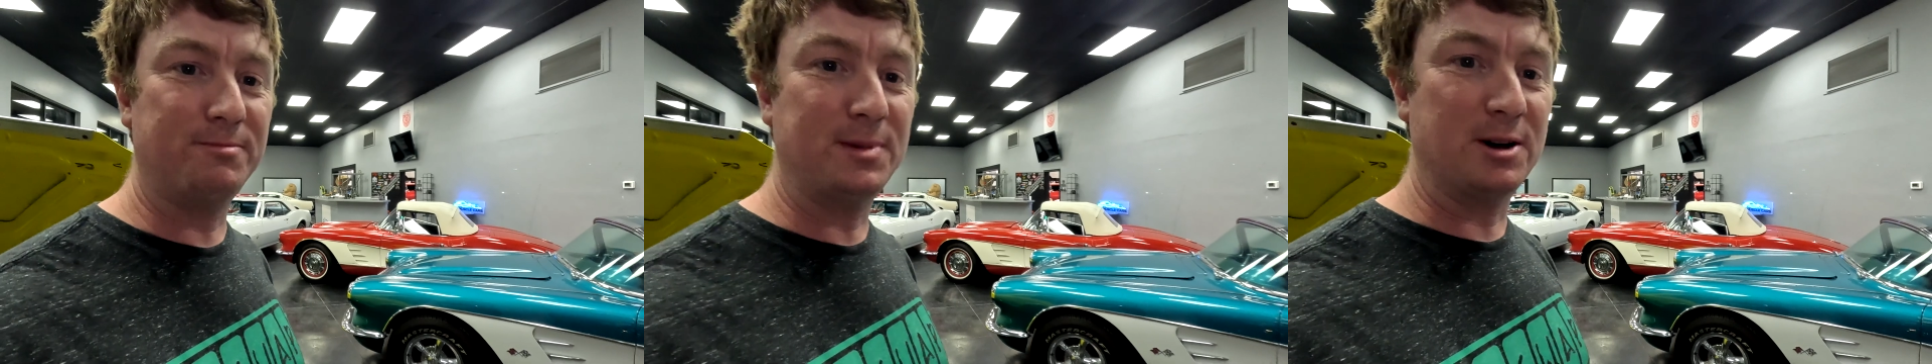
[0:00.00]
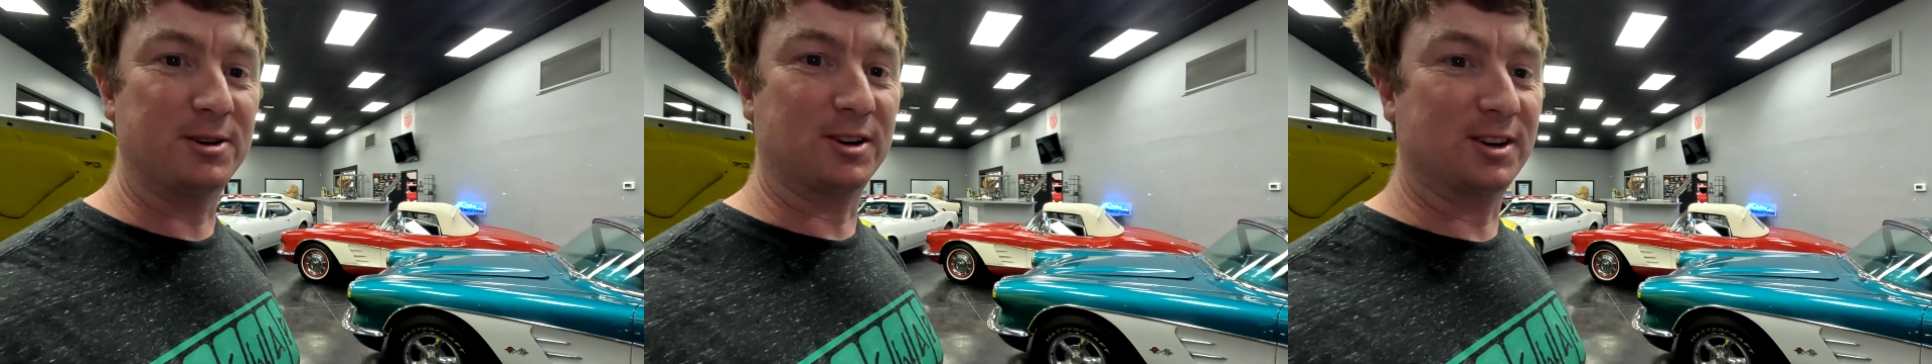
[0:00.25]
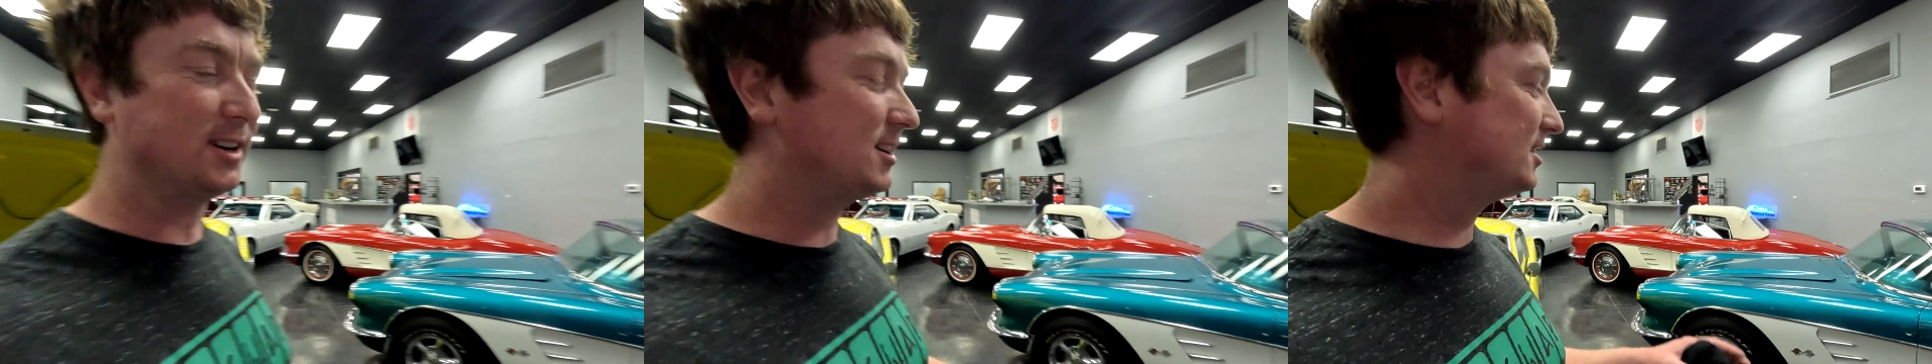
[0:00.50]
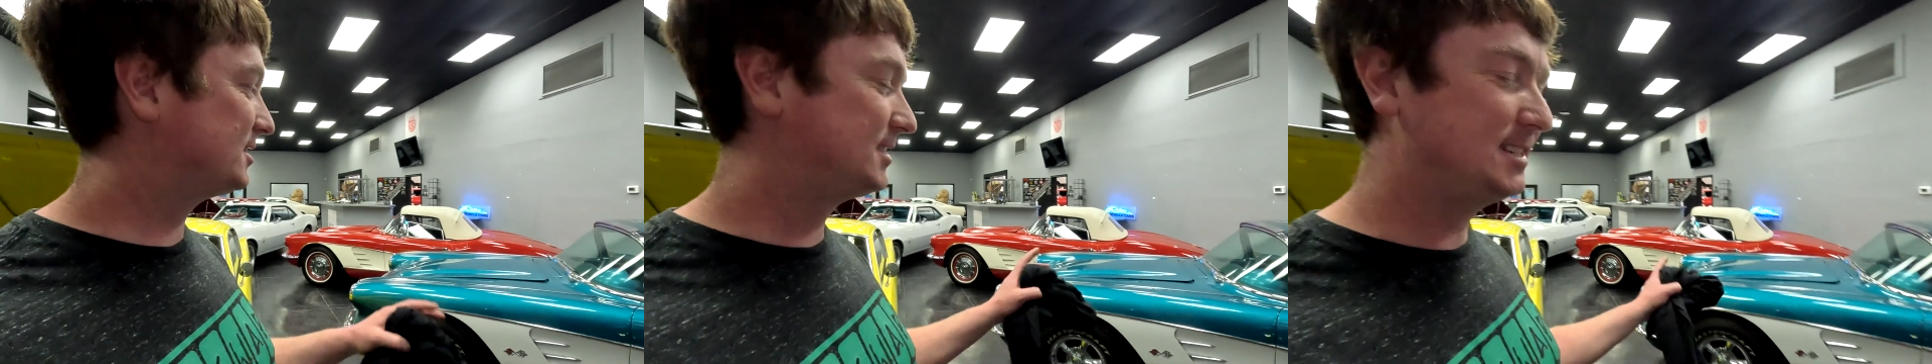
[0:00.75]
motor
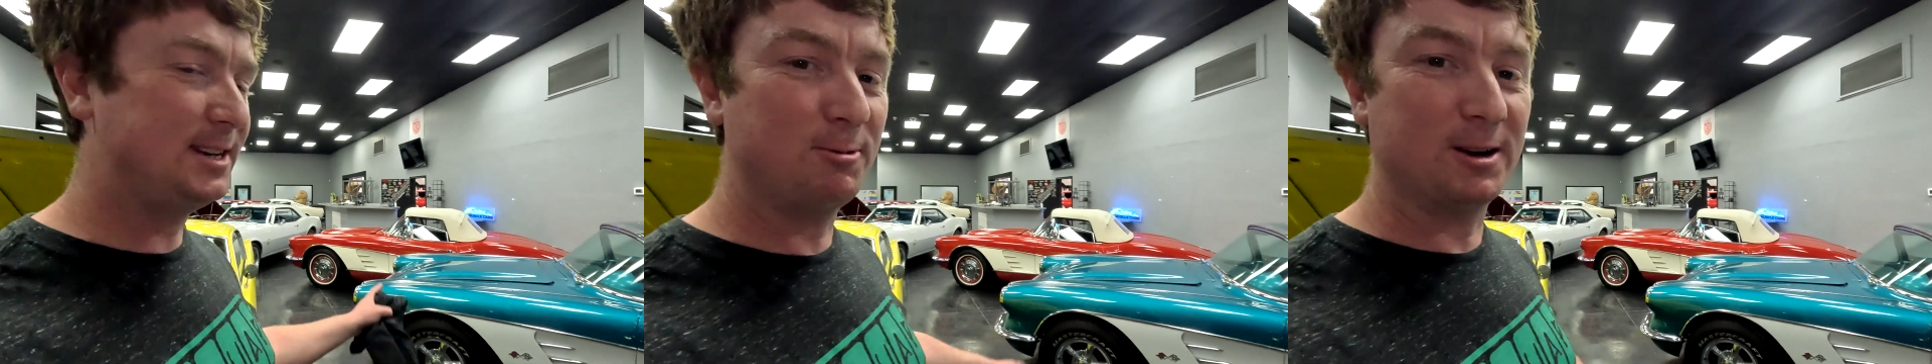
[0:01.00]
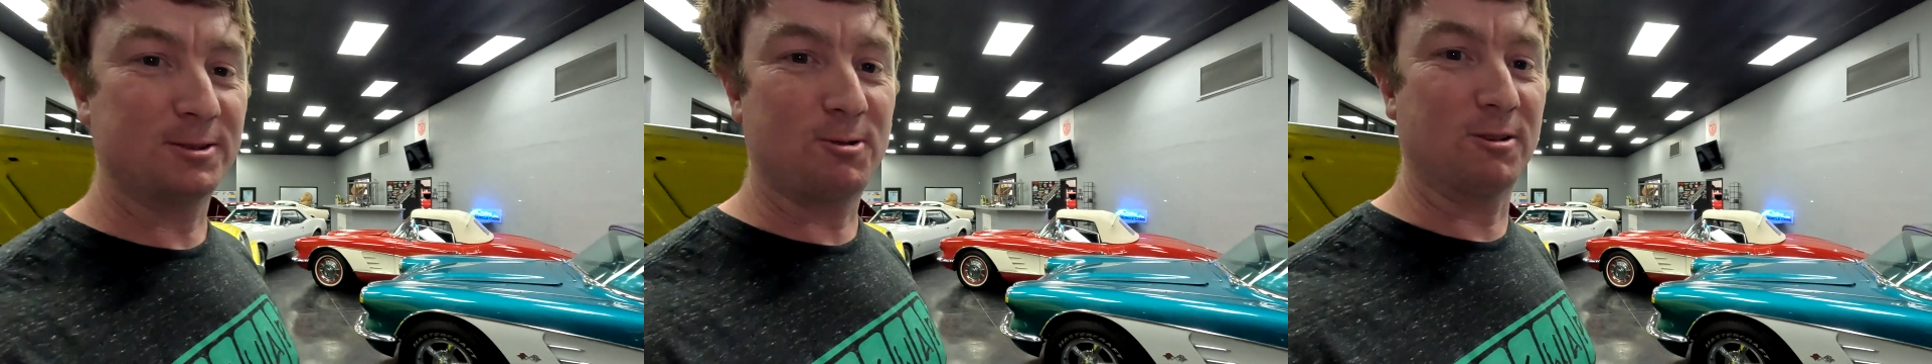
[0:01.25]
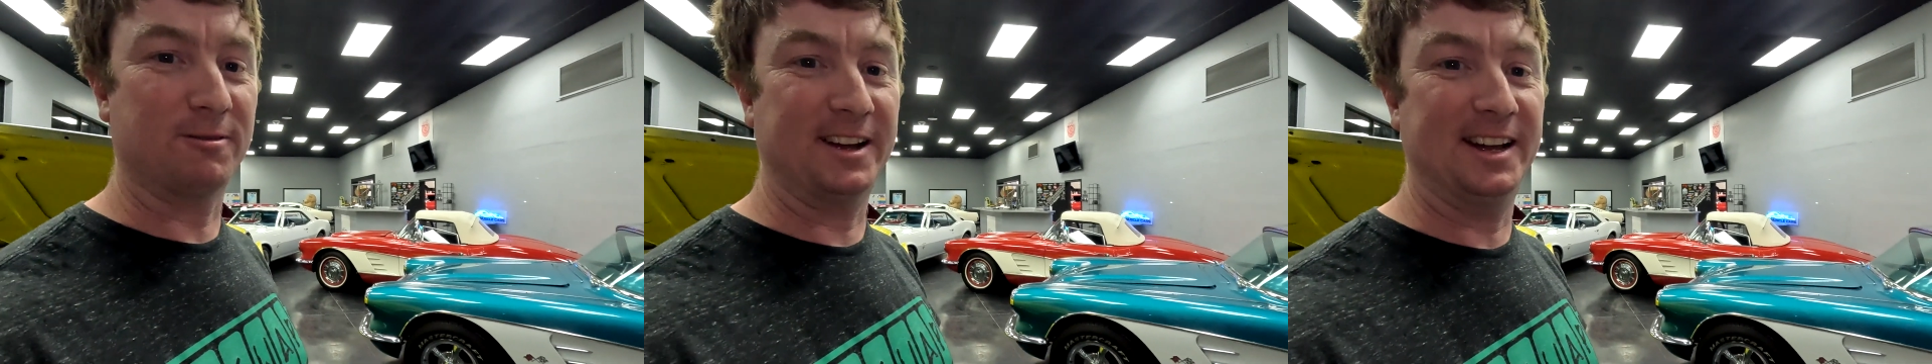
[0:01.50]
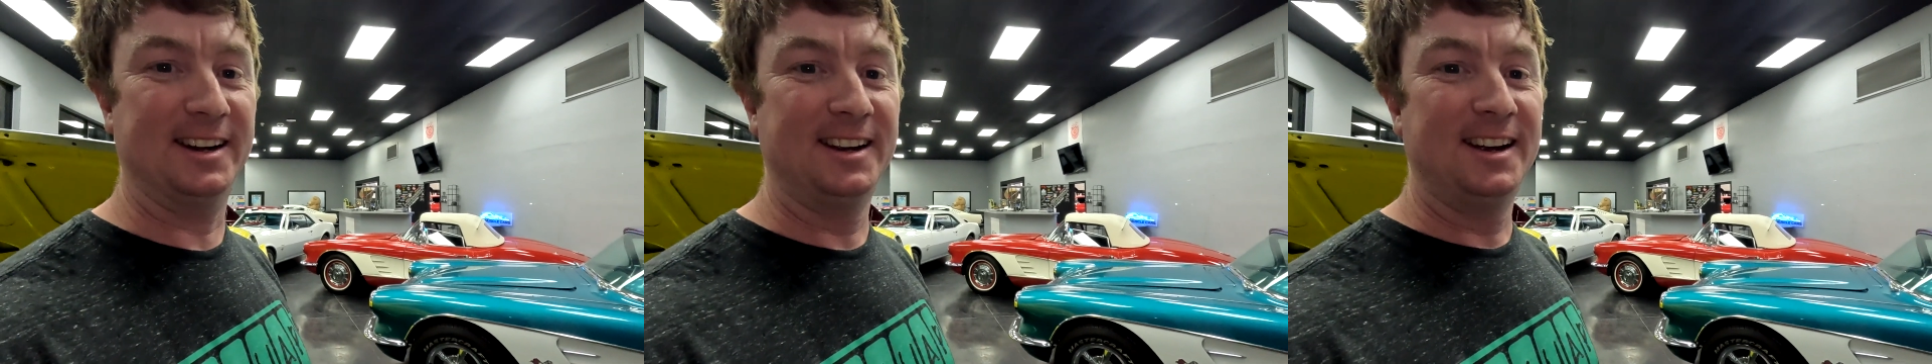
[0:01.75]
C1
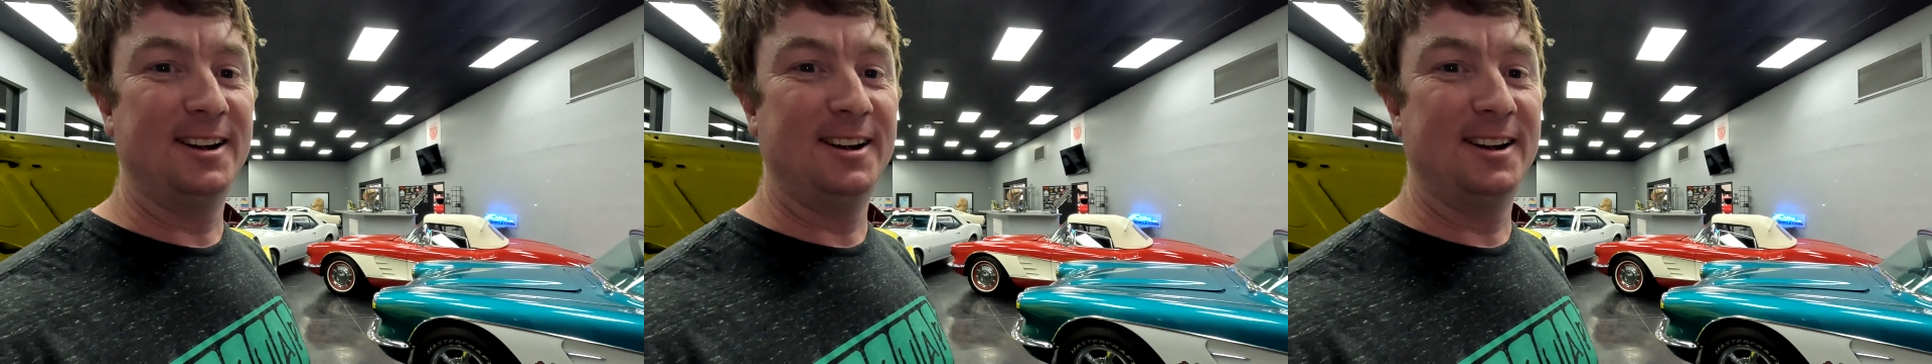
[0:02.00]
Corvette